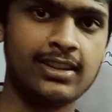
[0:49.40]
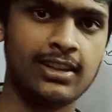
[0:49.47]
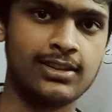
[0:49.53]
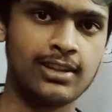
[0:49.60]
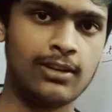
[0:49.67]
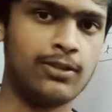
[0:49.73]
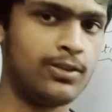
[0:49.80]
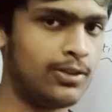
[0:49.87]

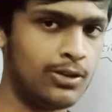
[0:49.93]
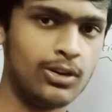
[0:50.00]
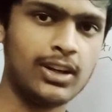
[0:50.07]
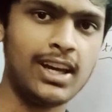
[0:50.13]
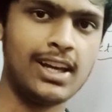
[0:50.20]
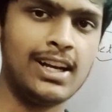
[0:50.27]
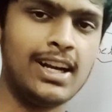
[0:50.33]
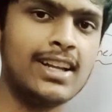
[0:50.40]
itself.
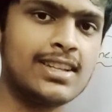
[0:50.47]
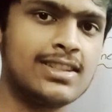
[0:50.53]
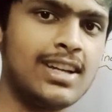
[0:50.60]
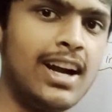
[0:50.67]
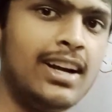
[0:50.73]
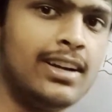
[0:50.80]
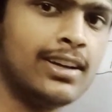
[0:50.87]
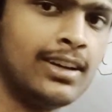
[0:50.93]
Okay, let us
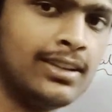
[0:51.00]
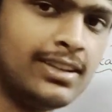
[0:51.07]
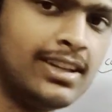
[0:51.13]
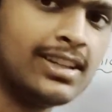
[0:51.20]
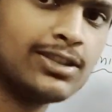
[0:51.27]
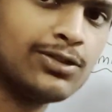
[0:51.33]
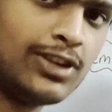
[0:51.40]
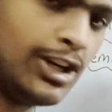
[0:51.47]
start
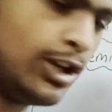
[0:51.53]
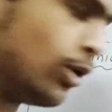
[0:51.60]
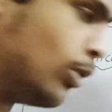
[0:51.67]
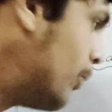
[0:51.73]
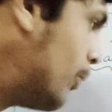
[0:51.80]
this video.